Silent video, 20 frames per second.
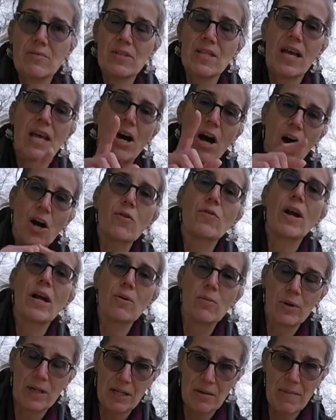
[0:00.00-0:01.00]
them say, all
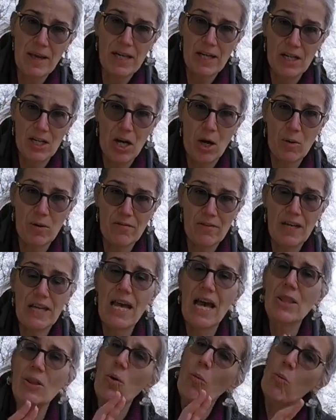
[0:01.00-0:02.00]
right, we're gonna make a go of it.
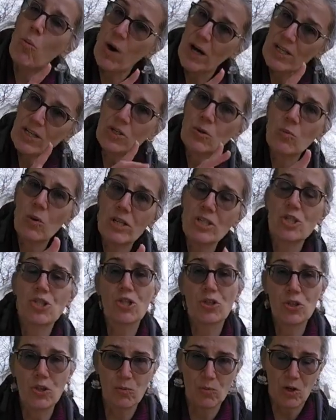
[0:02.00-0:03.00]
And the 1-to-1
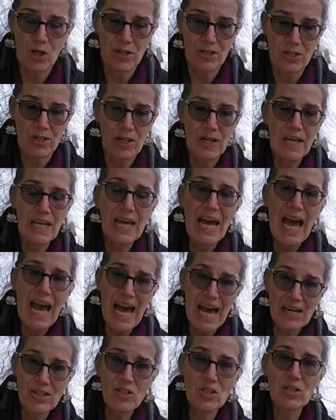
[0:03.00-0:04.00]
sugar water
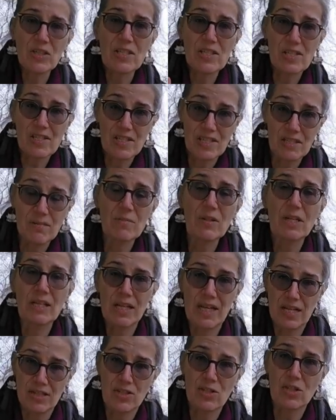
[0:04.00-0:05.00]
actually
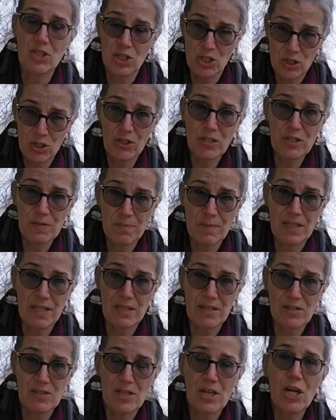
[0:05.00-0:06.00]
stimulates the nurse
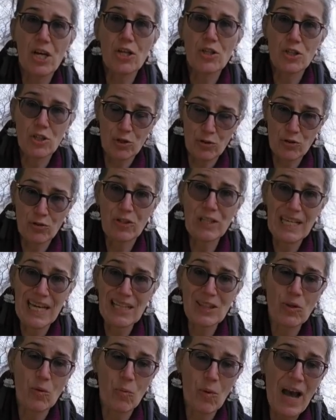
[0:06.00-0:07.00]
bees to
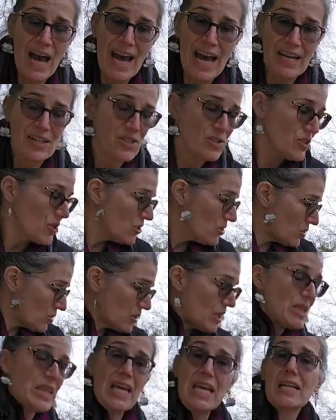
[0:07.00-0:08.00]
create the wax so
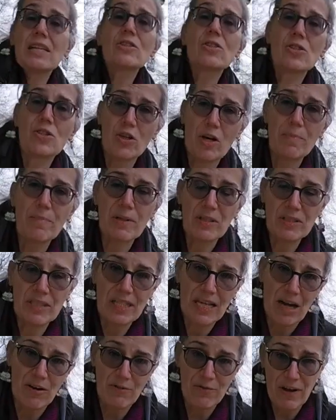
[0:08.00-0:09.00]
that they can start
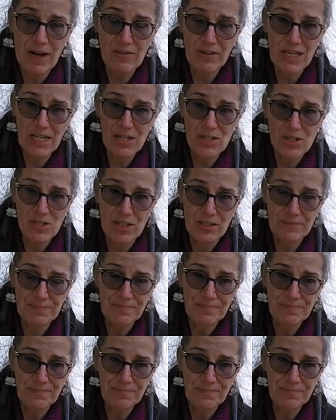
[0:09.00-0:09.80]
building out foundation.